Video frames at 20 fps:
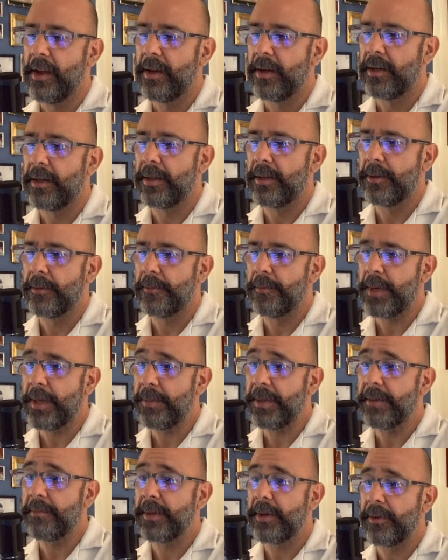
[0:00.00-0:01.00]
a
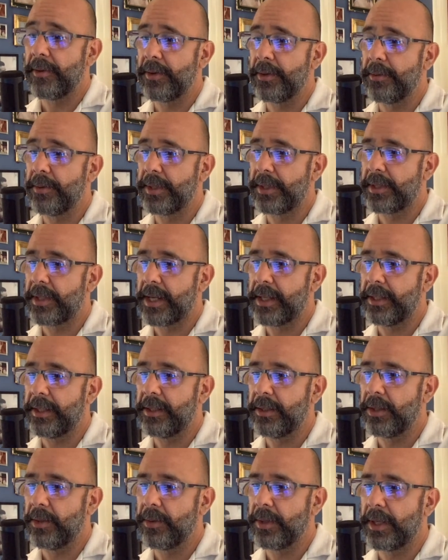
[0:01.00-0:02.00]
mother who was slightly
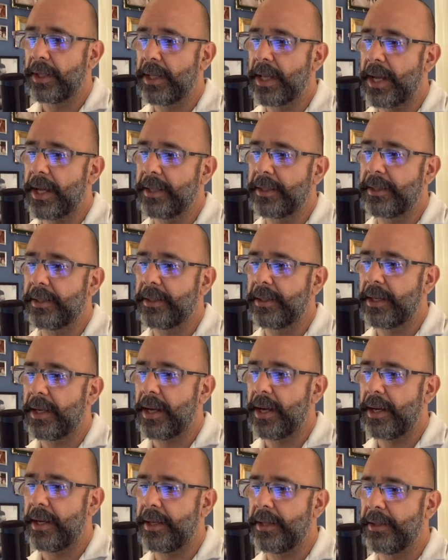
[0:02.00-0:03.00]
lower class
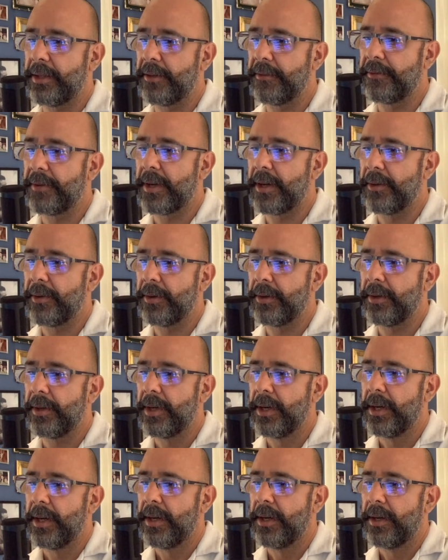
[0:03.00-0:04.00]
and a father
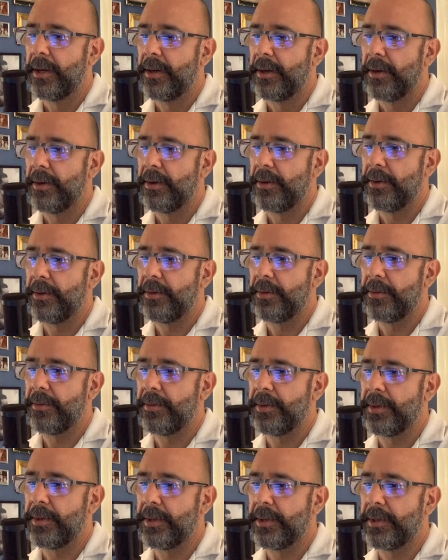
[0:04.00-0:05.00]
who
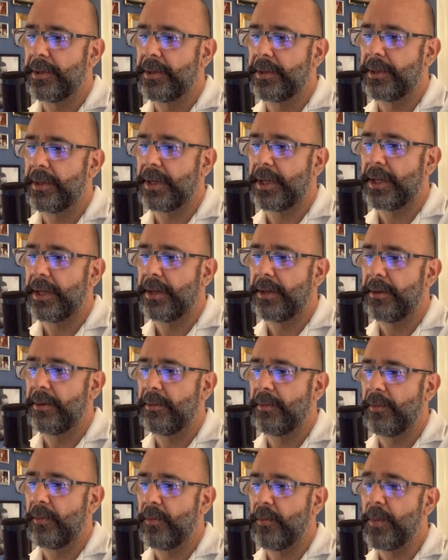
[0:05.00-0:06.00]
was
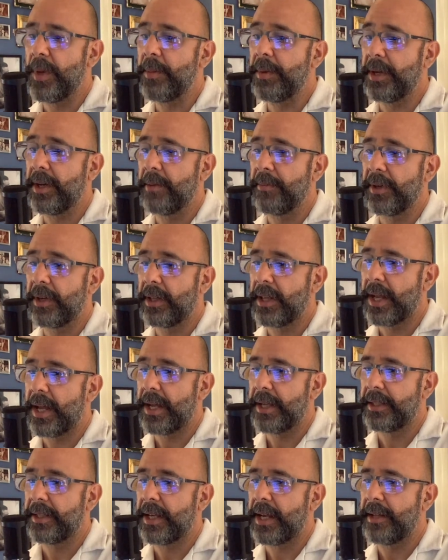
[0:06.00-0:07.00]
maybe upper
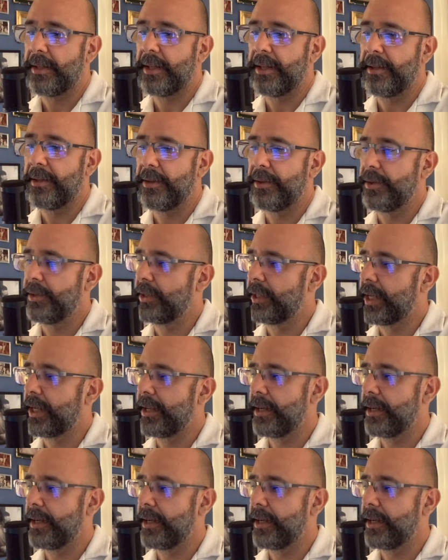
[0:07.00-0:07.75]
class, and then there's like